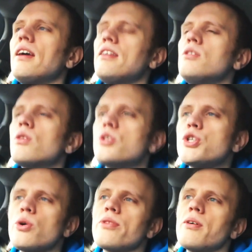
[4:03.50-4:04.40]
And you could
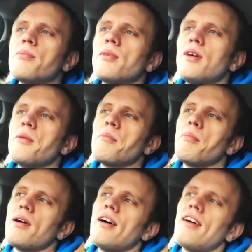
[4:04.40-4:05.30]
show them
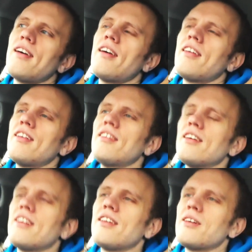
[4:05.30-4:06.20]
by
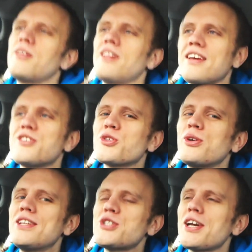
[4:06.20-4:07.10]
like
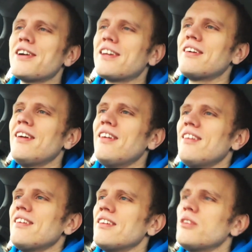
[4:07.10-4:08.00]
screen sharing
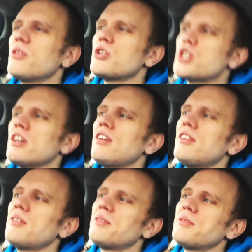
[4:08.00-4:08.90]
your
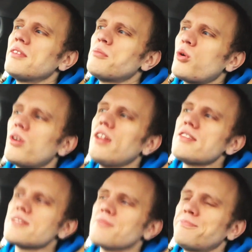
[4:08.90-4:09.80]
shell, more or
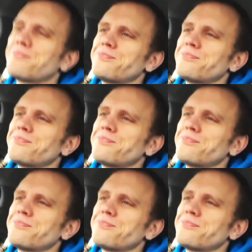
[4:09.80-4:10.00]
less.